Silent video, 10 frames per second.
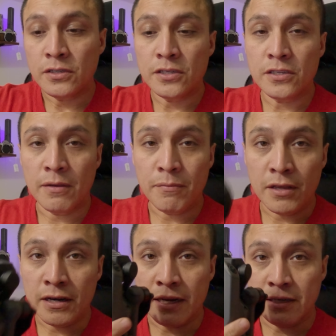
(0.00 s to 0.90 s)

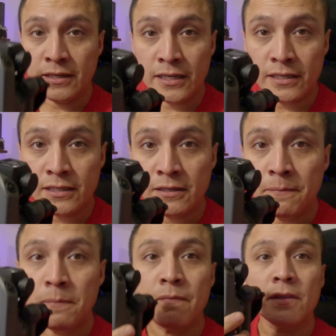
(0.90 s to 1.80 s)
something like this
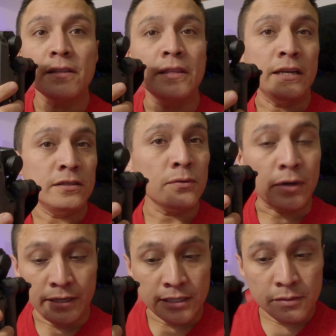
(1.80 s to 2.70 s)
that is
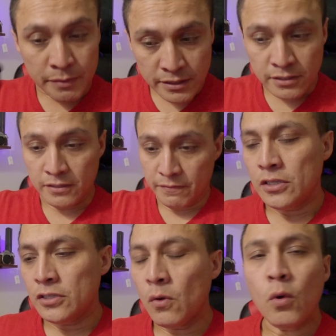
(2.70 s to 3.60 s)
quite expensive.
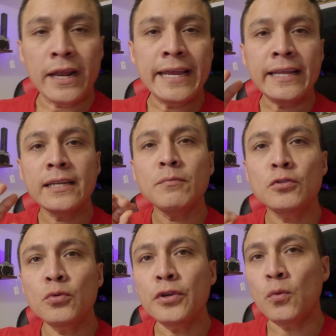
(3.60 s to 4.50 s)
So what I end up
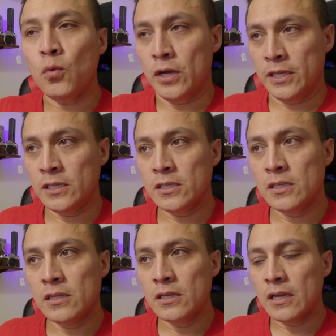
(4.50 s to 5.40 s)
doing
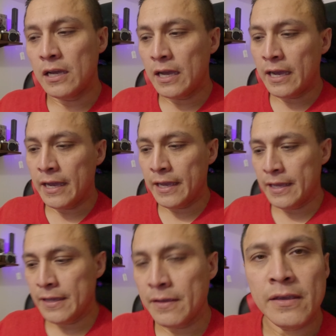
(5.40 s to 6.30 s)
was,
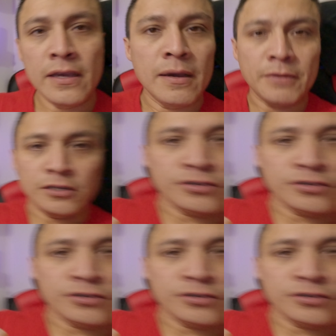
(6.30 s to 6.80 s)
I'm not